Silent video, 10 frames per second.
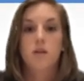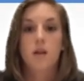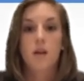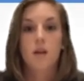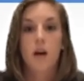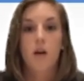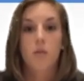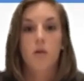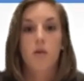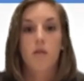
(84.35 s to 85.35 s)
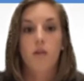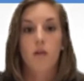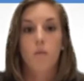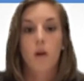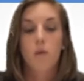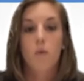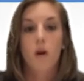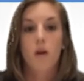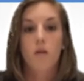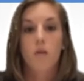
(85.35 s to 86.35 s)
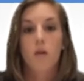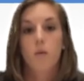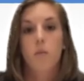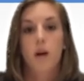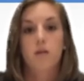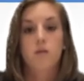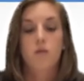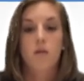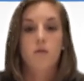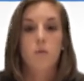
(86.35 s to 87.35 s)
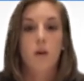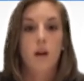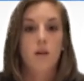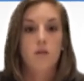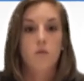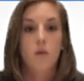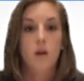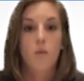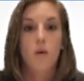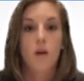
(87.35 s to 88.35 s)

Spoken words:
taking down Minerva in week one by a score of 28-21.